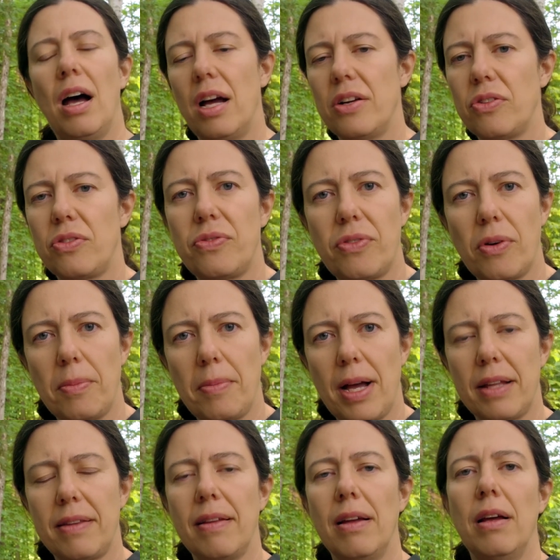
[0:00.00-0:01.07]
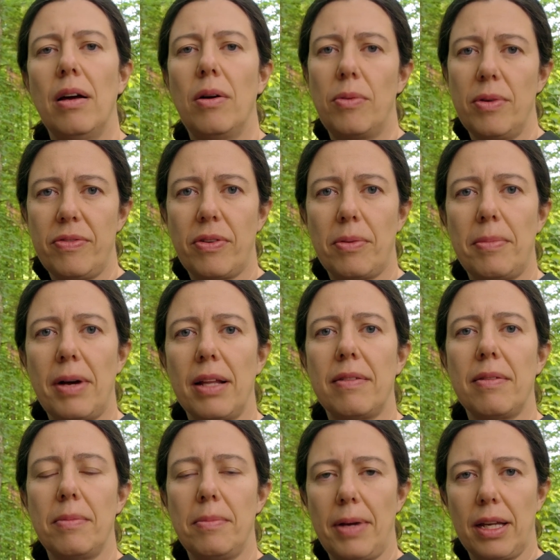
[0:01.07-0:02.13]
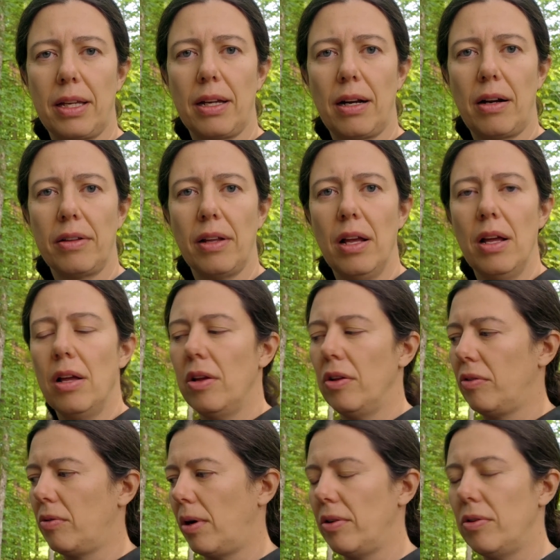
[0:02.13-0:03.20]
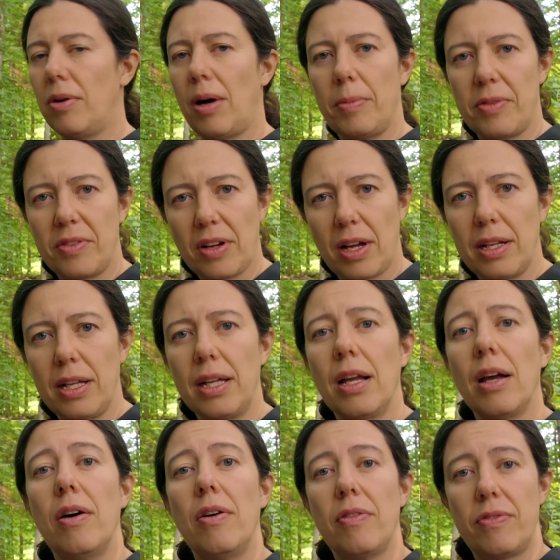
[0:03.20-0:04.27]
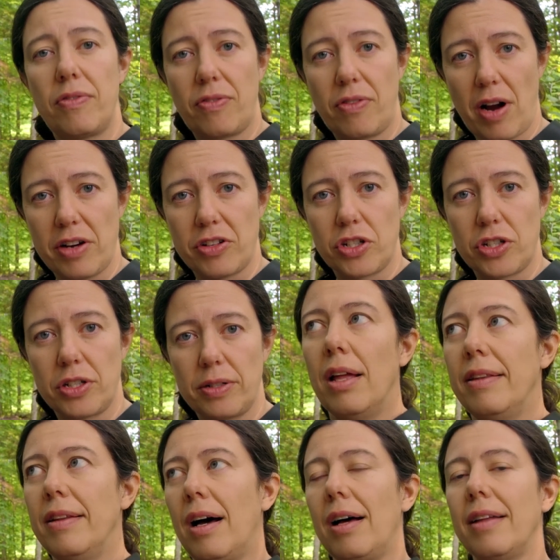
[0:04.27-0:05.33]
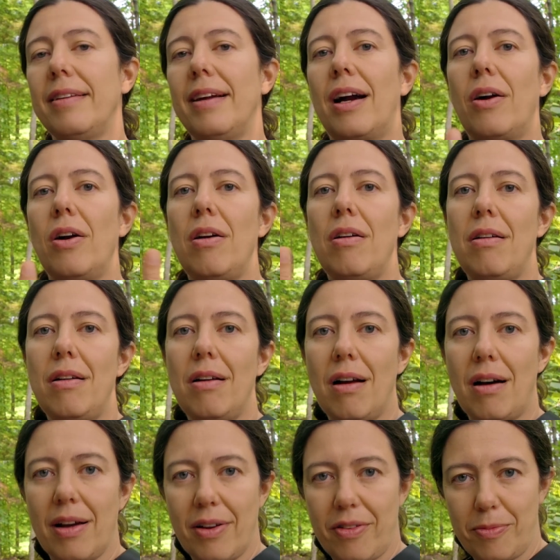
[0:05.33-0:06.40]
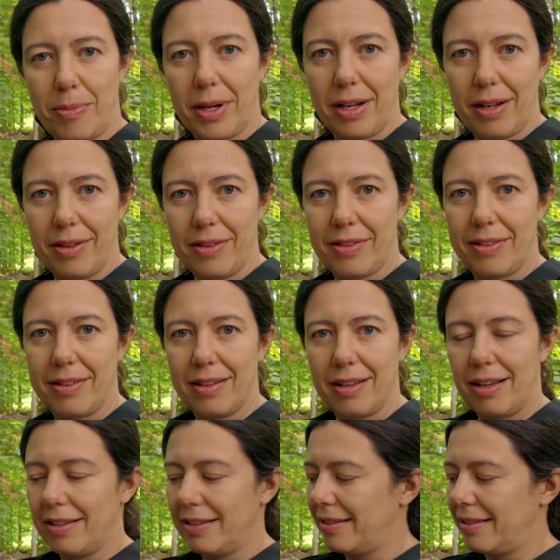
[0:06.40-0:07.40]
I just reformat my card. So I know I'm starting fresh. Now, there are a lot of buttons on